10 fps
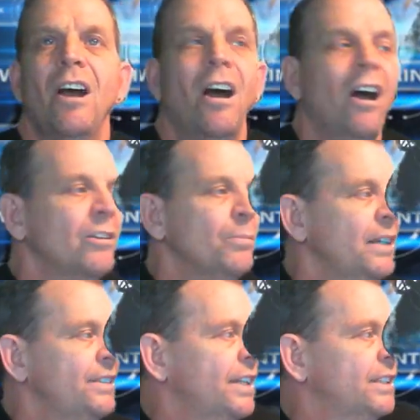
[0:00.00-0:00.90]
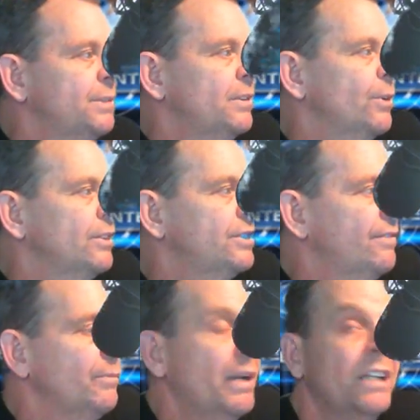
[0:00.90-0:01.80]
Other place to get some interesting
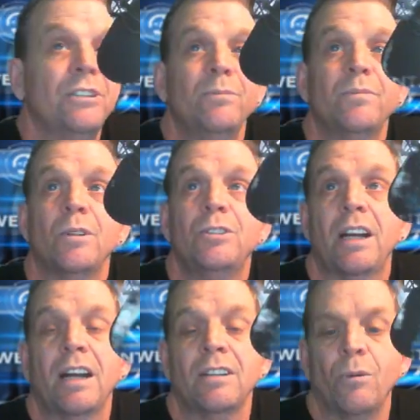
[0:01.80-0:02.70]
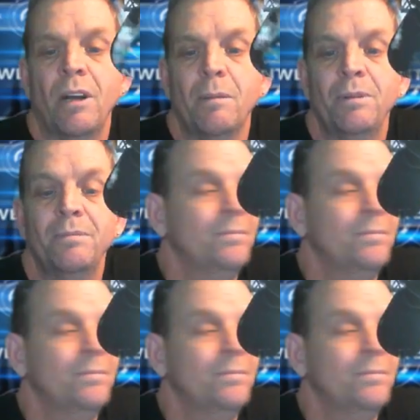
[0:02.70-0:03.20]
information, go check out the WIP.